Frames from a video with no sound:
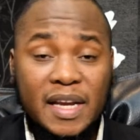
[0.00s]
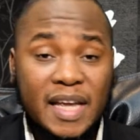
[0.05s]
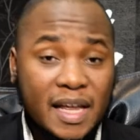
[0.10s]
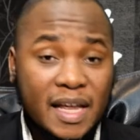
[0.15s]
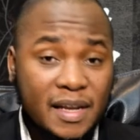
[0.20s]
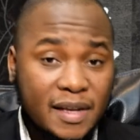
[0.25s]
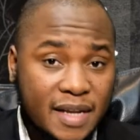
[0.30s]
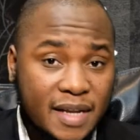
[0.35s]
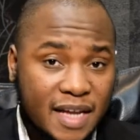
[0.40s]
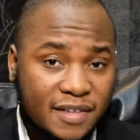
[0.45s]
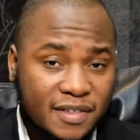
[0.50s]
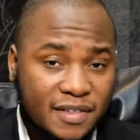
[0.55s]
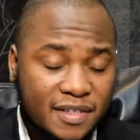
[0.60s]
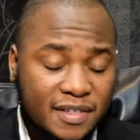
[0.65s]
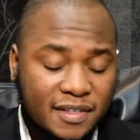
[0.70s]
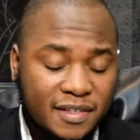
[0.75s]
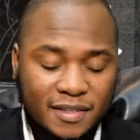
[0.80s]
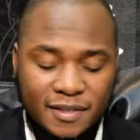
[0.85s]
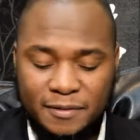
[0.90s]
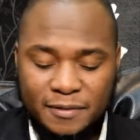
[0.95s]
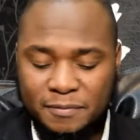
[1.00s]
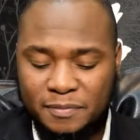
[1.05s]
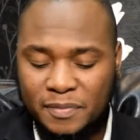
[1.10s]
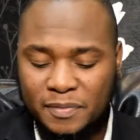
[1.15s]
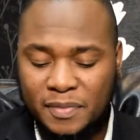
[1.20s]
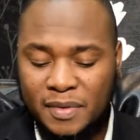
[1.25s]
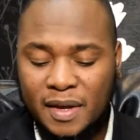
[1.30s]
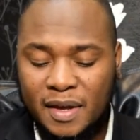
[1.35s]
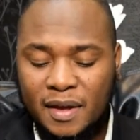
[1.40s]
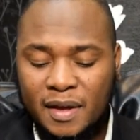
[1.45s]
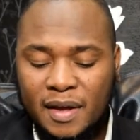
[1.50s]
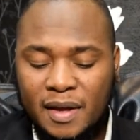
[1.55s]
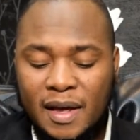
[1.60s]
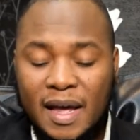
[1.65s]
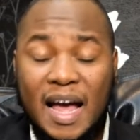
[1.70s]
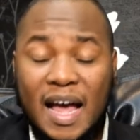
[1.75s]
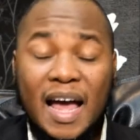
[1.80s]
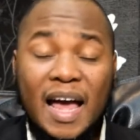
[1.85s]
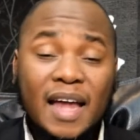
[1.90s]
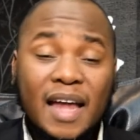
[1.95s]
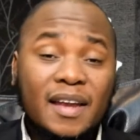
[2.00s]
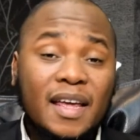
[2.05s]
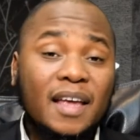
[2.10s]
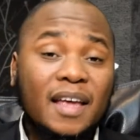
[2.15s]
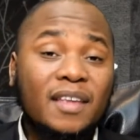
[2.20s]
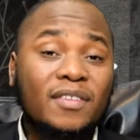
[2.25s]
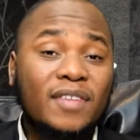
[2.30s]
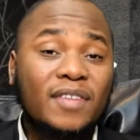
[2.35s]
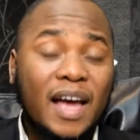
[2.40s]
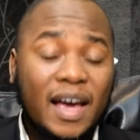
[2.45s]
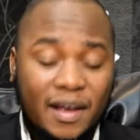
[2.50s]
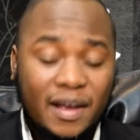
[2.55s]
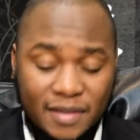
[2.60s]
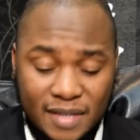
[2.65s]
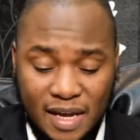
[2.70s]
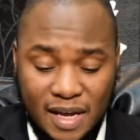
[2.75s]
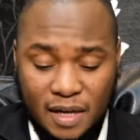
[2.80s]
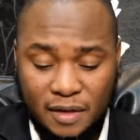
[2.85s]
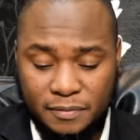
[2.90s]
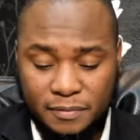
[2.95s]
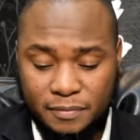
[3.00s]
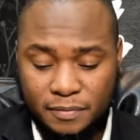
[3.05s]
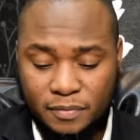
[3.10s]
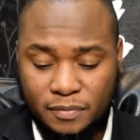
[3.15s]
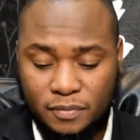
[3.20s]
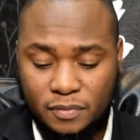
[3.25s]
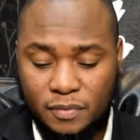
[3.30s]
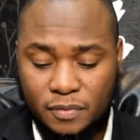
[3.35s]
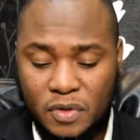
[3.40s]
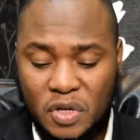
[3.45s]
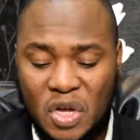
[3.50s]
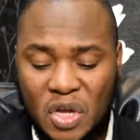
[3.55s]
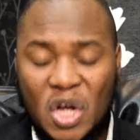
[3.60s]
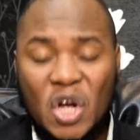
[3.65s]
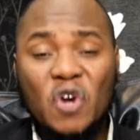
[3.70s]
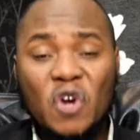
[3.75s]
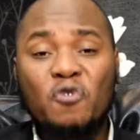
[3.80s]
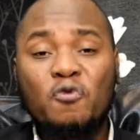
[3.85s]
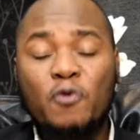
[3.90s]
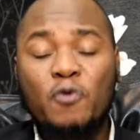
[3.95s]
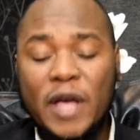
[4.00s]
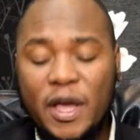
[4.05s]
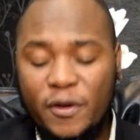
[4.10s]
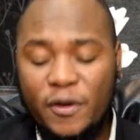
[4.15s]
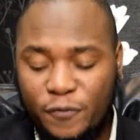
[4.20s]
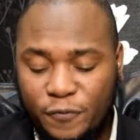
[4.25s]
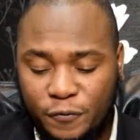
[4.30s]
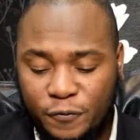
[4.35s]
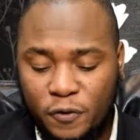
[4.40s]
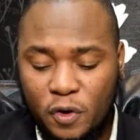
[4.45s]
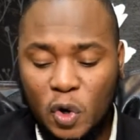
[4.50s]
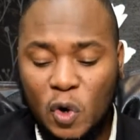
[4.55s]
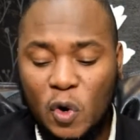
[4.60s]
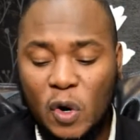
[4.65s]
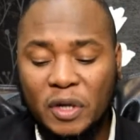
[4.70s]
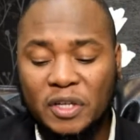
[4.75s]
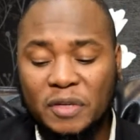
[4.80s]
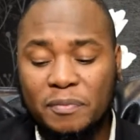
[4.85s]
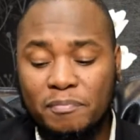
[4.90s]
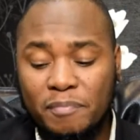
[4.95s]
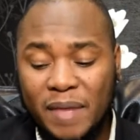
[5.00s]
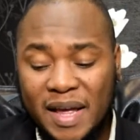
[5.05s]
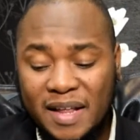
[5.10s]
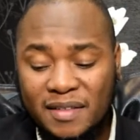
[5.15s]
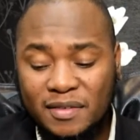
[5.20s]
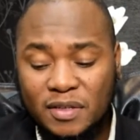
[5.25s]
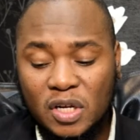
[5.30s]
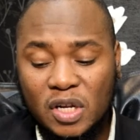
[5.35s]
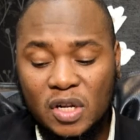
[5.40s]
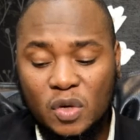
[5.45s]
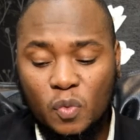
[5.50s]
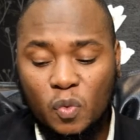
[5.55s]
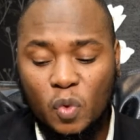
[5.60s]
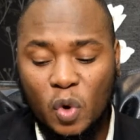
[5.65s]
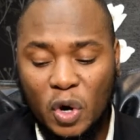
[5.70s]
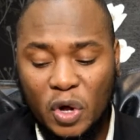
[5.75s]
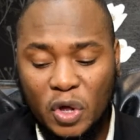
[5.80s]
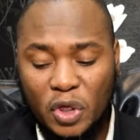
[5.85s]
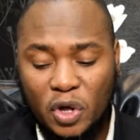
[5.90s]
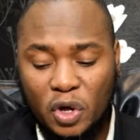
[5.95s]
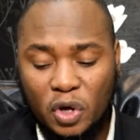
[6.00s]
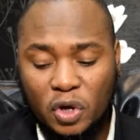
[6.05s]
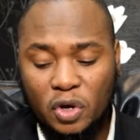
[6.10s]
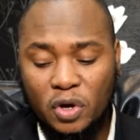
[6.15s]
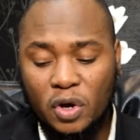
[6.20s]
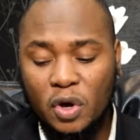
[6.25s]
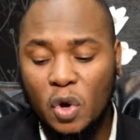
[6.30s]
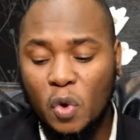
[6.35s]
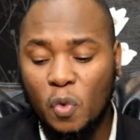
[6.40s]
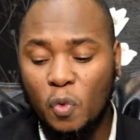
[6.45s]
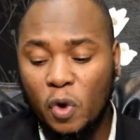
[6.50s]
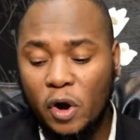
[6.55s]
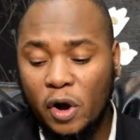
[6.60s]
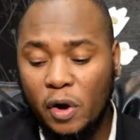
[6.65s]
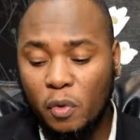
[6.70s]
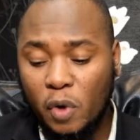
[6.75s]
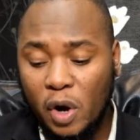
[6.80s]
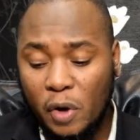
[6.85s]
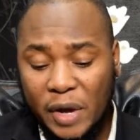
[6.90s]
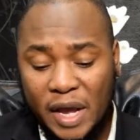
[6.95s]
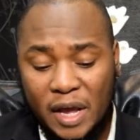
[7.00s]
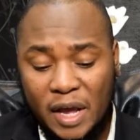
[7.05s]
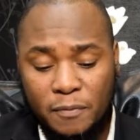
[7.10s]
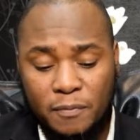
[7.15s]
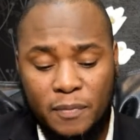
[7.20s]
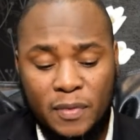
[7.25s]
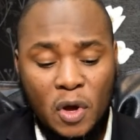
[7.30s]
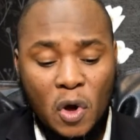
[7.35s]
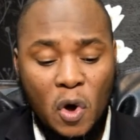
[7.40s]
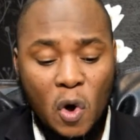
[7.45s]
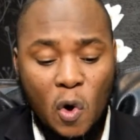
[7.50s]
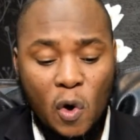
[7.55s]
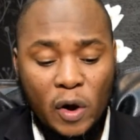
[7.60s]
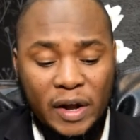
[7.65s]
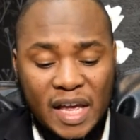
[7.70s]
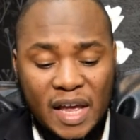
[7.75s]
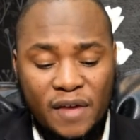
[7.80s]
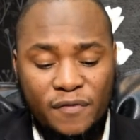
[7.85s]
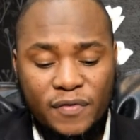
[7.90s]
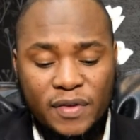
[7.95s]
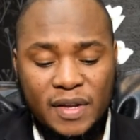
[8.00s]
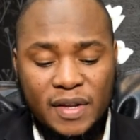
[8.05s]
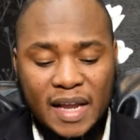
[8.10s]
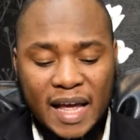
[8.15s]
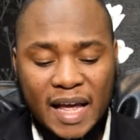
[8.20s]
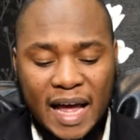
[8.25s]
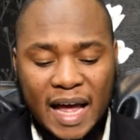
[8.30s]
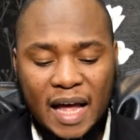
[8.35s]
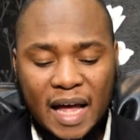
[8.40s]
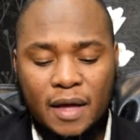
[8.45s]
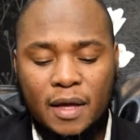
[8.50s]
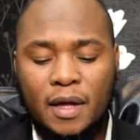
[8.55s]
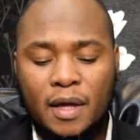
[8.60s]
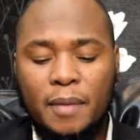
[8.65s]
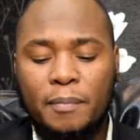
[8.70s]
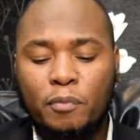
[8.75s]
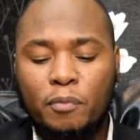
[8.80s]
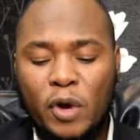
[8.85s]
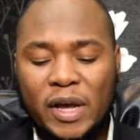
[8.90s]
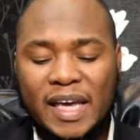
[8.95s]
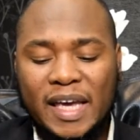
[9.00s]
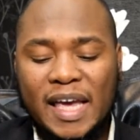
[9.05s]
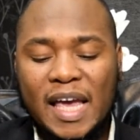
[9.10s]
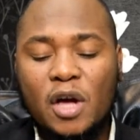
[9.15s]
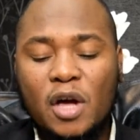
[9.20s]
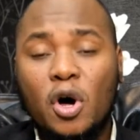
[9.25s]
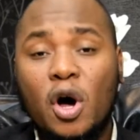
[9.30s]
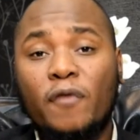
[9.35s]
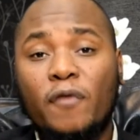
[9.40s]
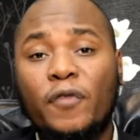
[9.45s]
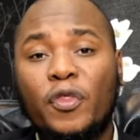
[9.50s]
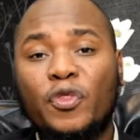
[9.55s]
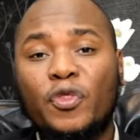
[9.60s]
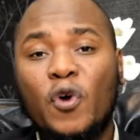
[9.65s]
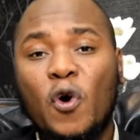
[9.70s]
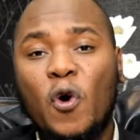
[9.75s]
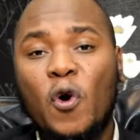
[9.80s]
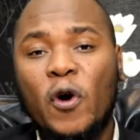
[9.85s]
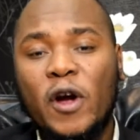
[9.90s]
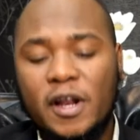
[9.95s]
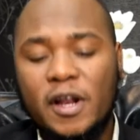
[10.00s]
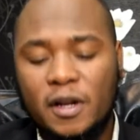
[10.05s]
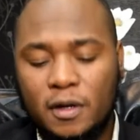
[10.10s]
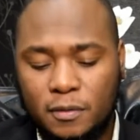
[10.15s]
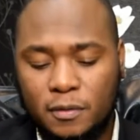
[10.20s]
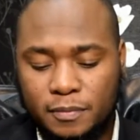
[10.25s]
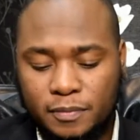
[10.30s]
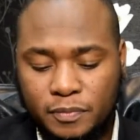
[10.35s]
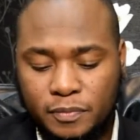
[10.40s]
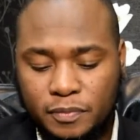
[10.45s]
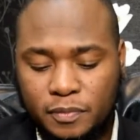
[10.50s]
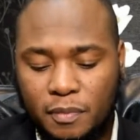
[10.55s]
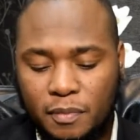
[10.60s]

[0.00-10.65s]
an illness, an anxiety, grief, or mental worry, or even a pricking of thorn,